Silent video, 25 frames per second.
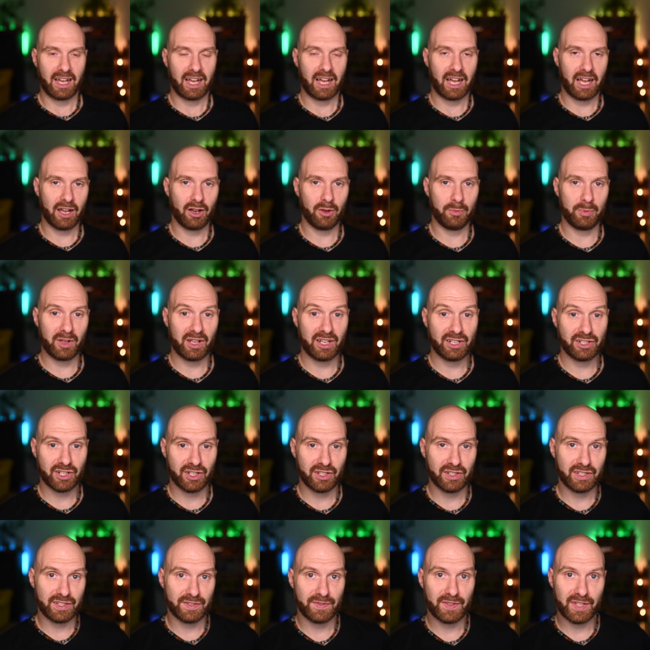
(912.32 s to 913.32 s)
I hope you
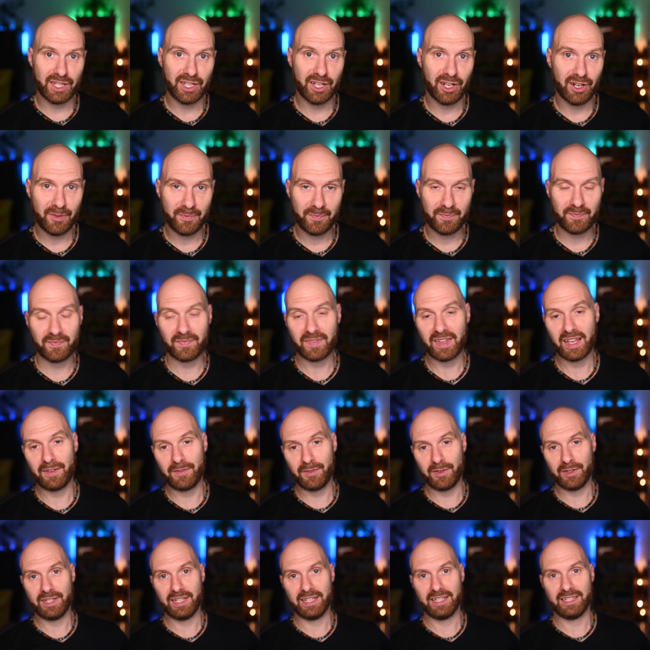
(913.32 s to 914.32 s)
enjoyed this video. If
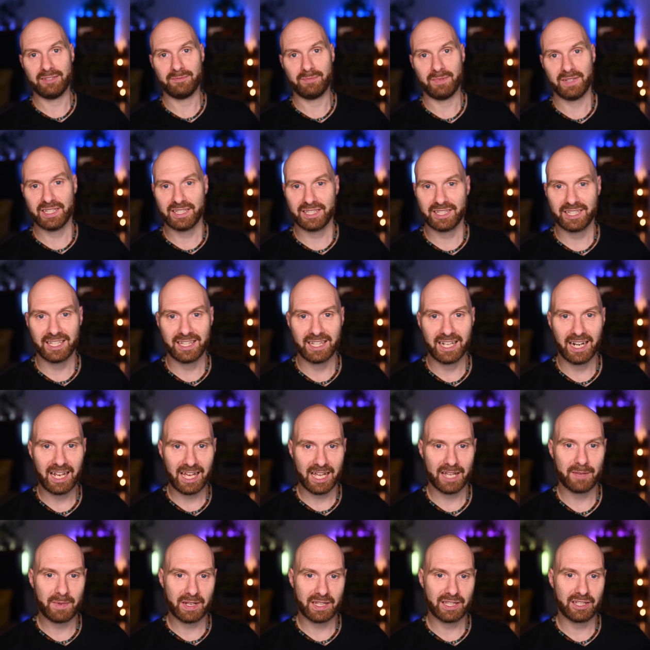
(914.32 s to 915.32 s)
you did, please hit the
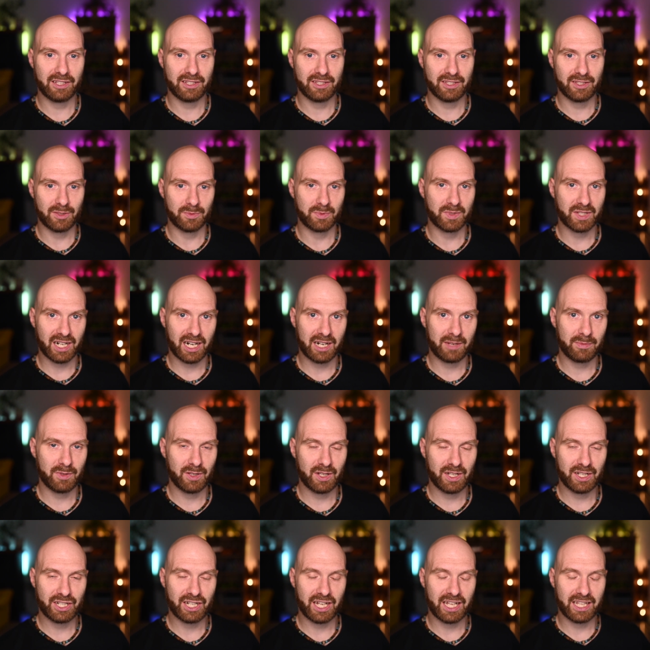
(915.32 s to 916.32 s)
like button, subscribe to
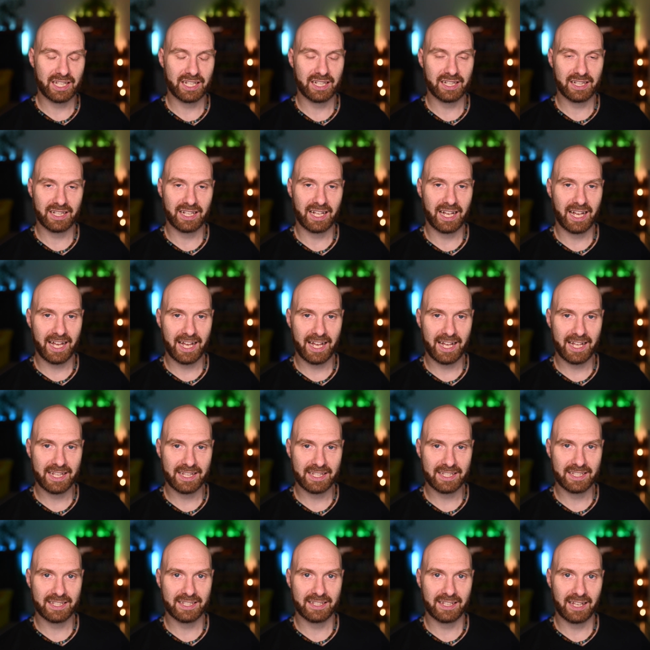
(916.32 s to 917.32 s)
the channel,
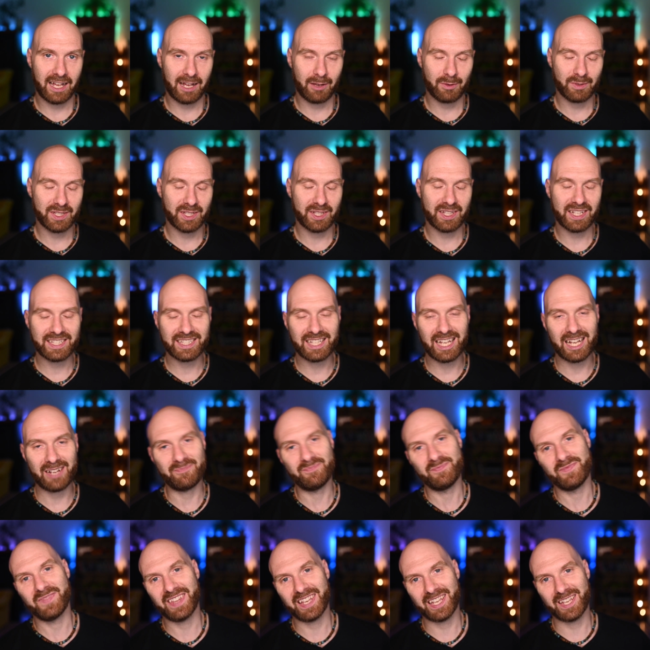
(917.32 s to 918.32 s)
and I'll see you next time.
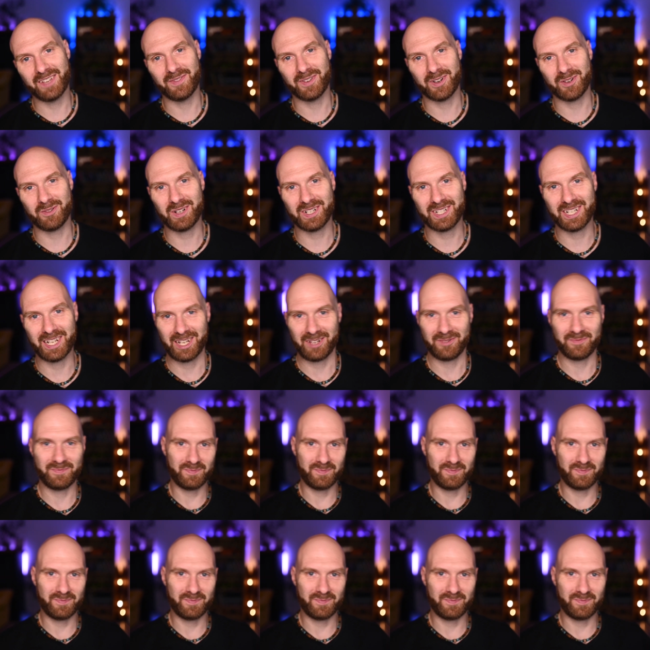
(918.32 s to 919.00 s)
Thank you for watching.